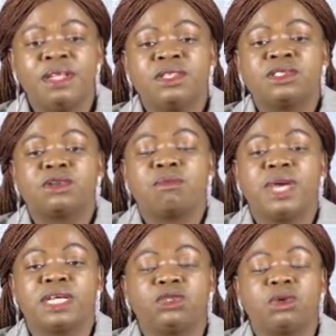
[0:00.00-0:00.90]
So
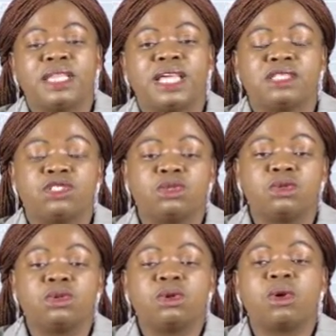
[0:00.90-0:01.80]
make sure that
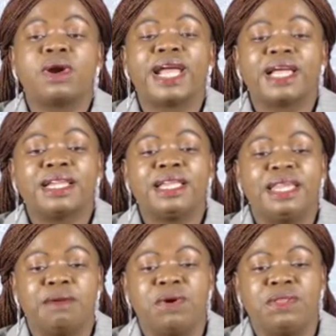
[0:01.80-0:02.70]
you correctly
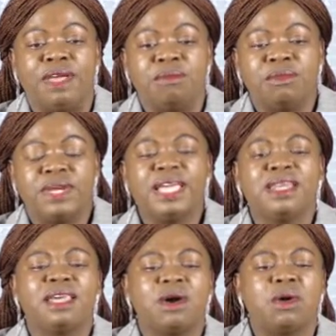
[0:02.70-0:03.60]
label them
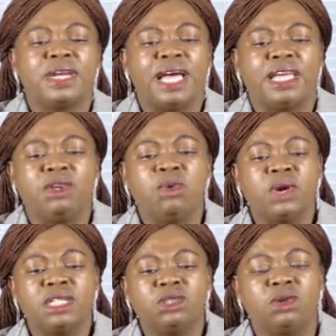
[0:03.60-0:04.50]
in the order in
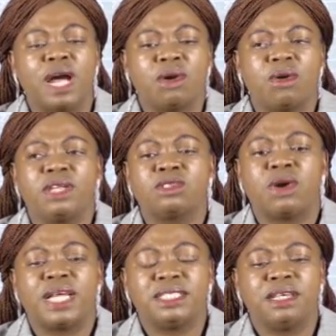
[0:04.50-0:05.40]
which you are going
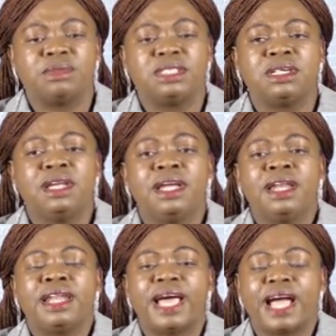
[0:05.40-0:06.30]
to attempt.
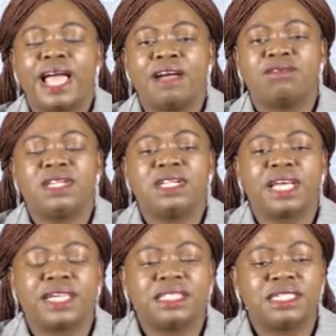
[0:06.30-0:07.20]
Like I have
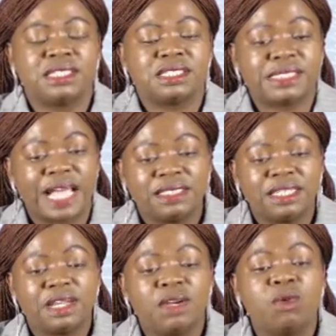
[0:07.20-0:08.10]
indicated,
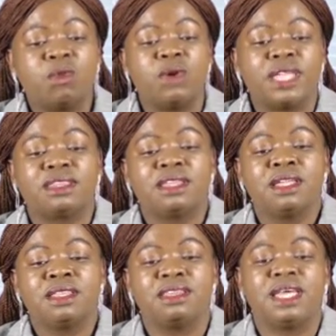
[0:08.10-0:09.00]
starting with
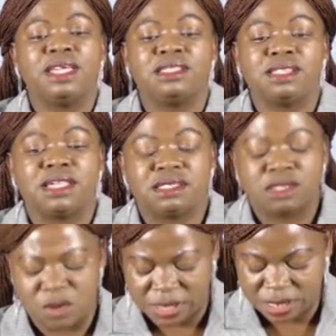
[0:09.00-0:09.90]
the
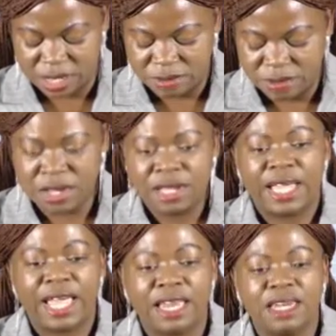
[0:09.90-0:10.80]
easiest question,
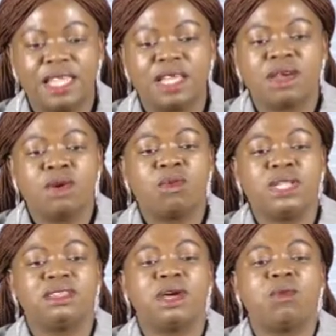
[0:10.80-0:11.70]
ending
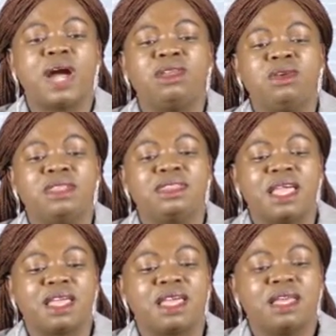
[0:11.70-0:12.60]
with the one you
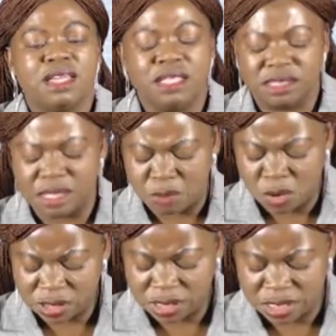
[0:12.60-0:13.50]
think is the
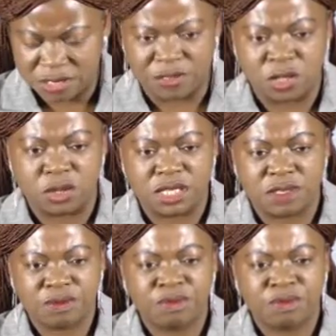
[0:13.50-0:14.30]
most difficult.